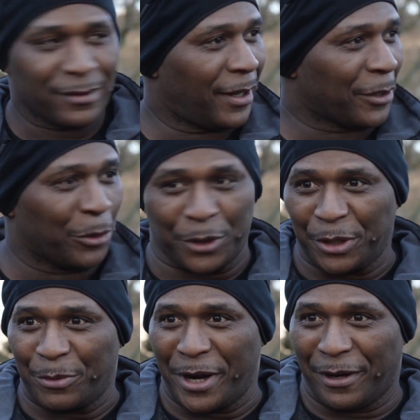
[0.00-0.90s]
like looking
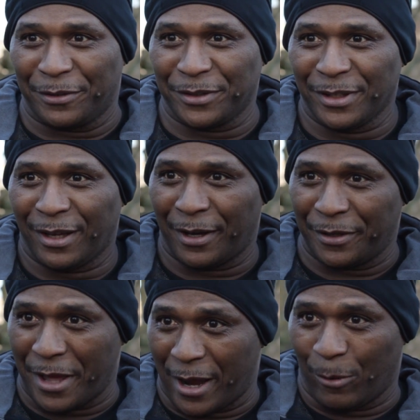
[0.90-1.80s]
around,
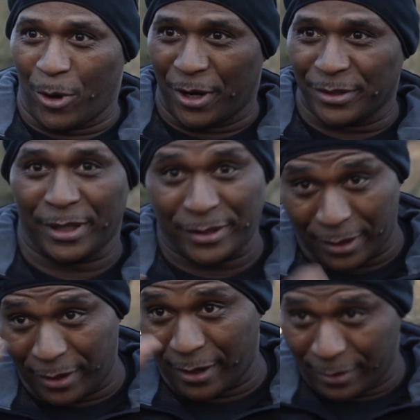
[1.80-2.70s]
and there I was. I
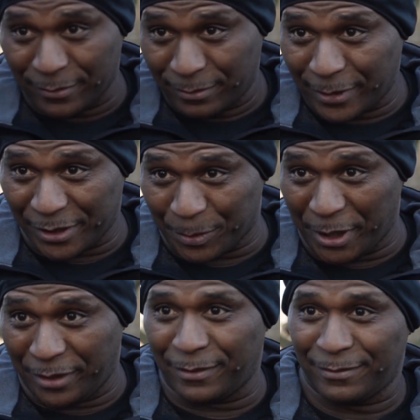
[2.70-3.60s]
say, yeah, that's
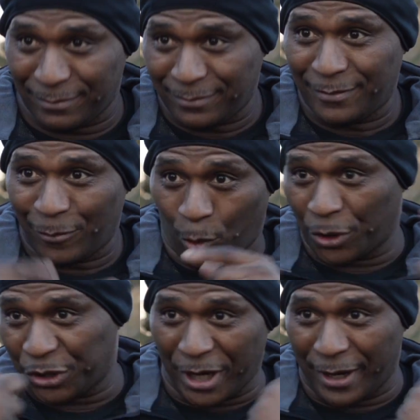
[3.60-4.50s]
me.
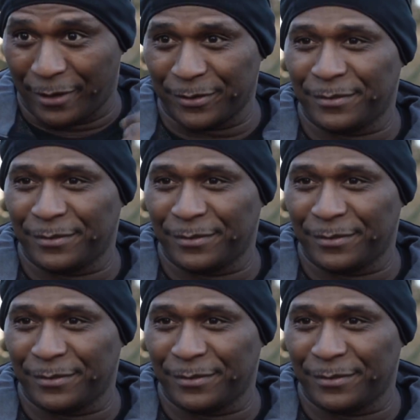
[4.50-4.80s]
Watch out.